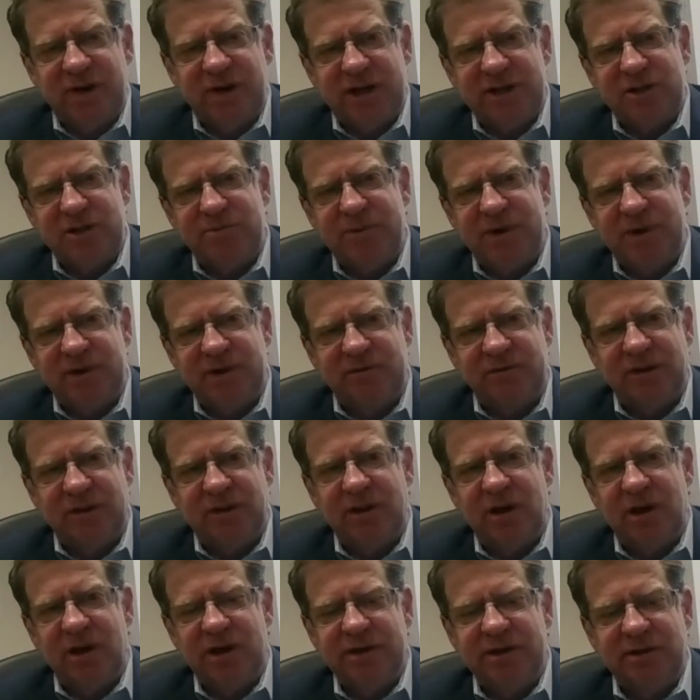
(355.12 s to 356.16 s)
aspect of the
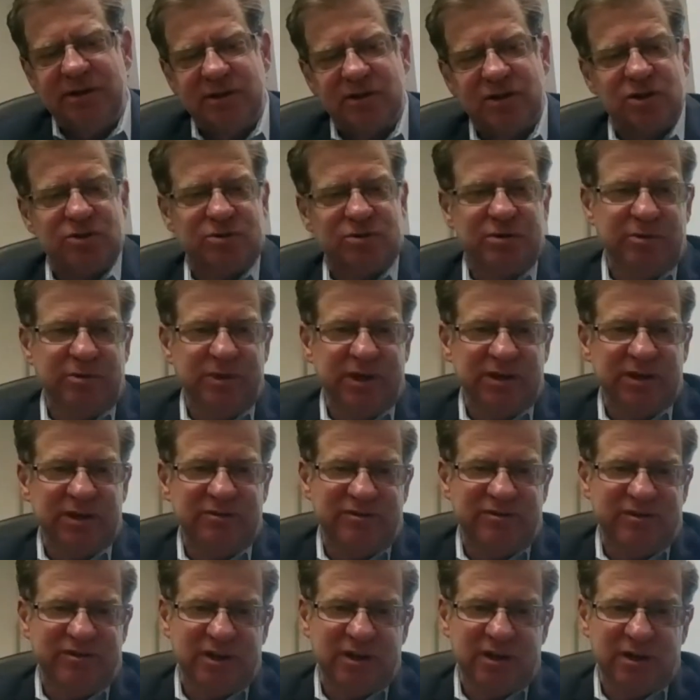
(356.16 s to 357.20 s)
law is extremely
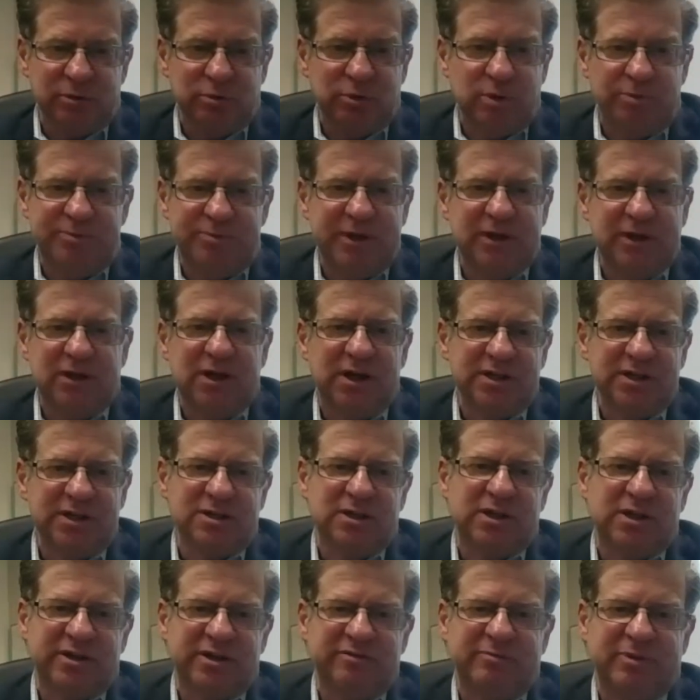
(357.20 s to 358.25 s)
unfair and it will penalize a
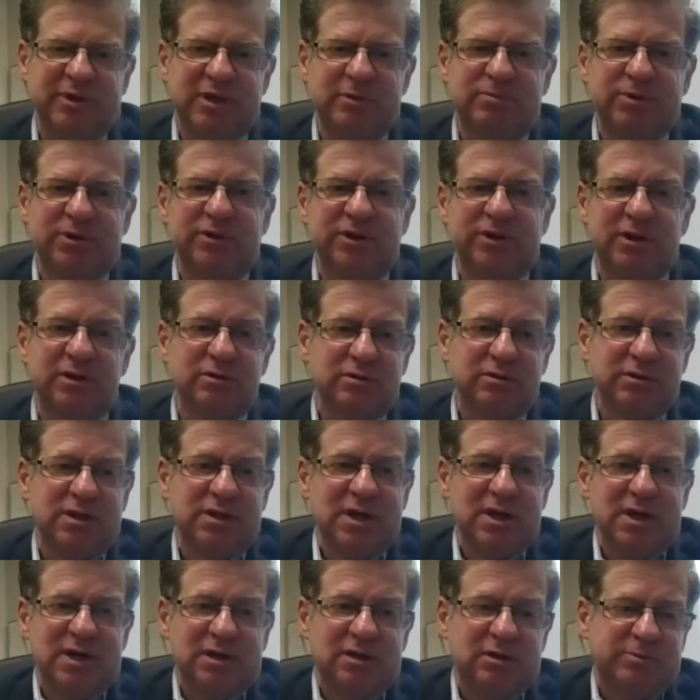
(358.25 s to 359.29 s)
lot of people. Not only
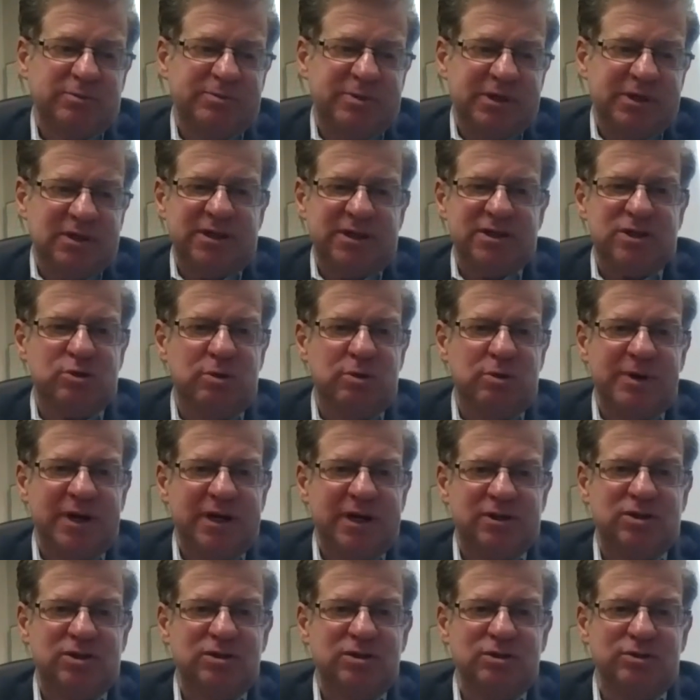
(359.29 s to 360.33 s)
it'll penalize
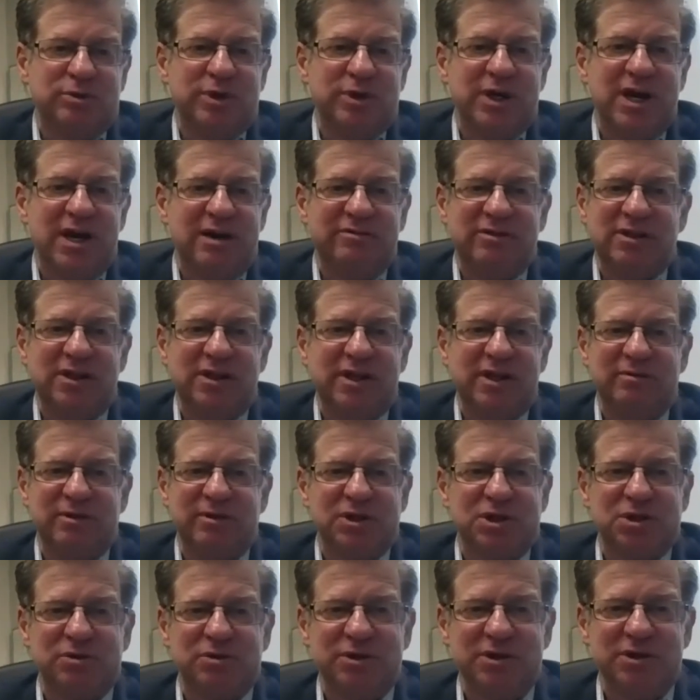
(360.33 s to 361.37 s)
Quebec too. We have a labor
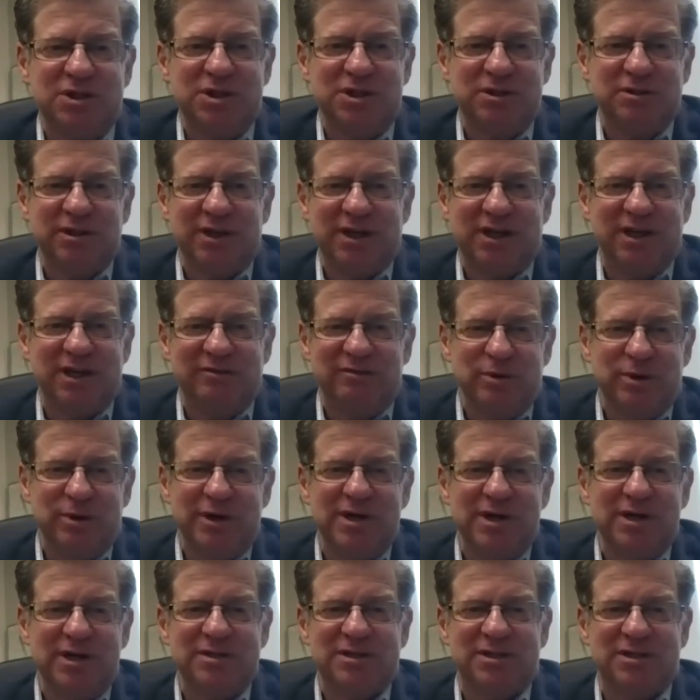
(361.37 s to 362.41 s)
shortage here like everyone
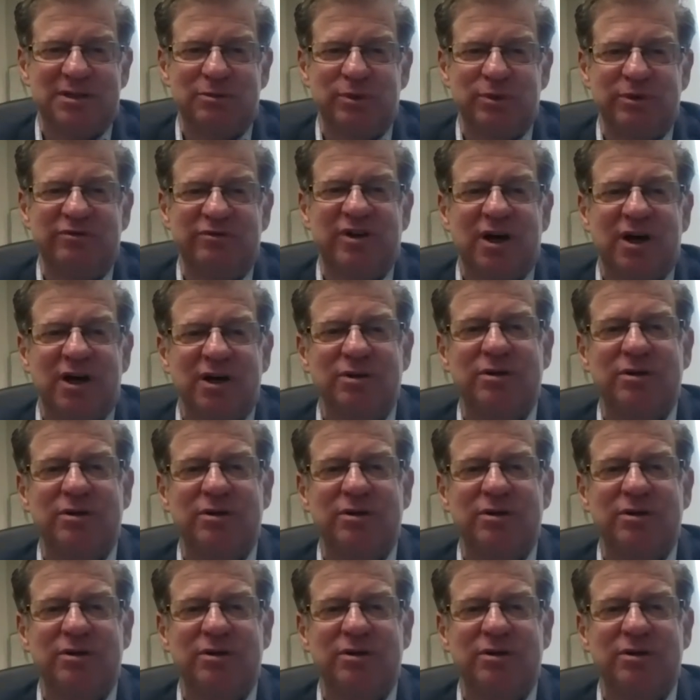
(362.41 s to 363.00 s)
else, and we've got